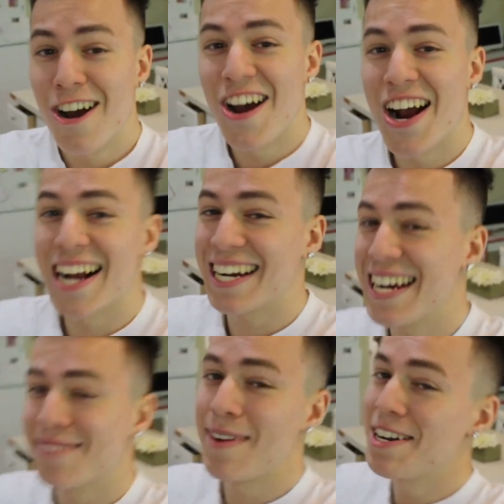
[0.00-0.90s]
Alright
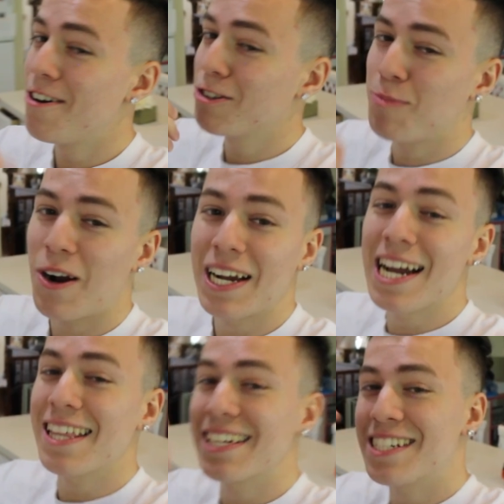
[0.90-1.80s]
guys, my dog's barking.
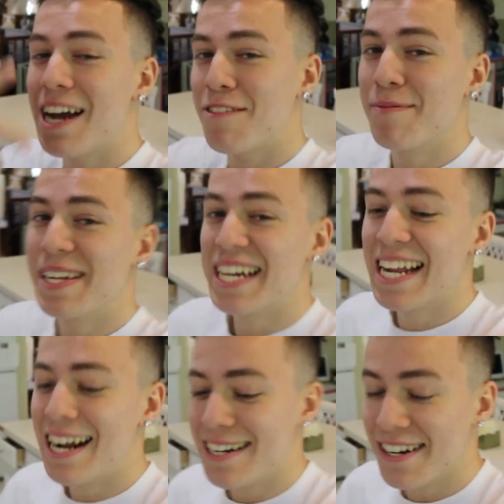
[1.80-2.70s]
I think it's time for me to get
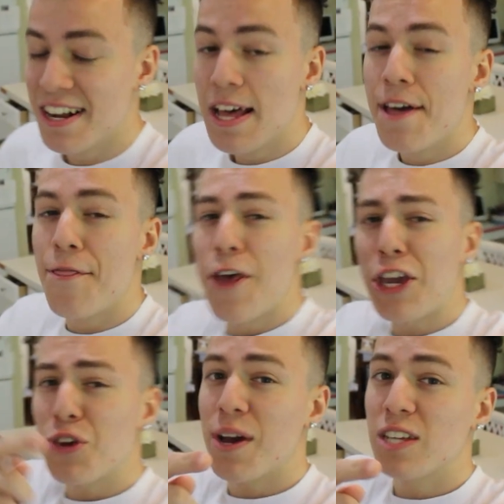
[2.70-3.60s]
out of here.
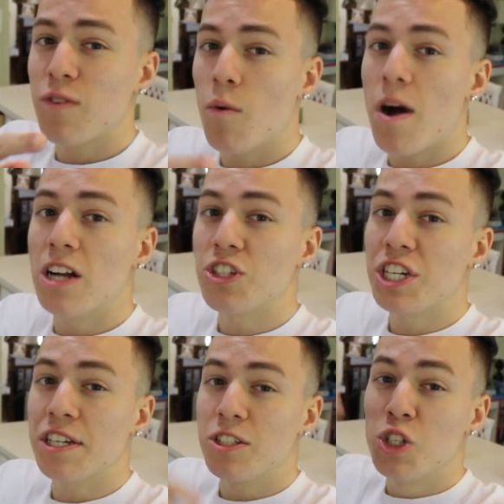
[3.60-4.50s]
Thank you guys for watching.
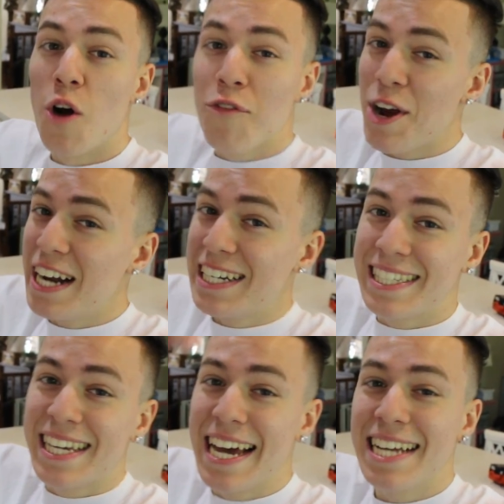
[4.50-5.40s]
Don't forget
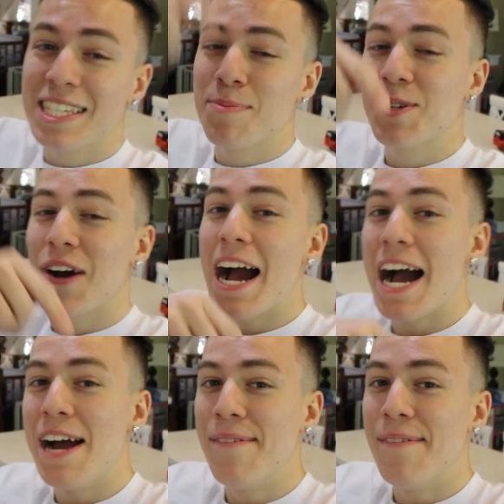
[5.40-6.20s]
to hit subscribe.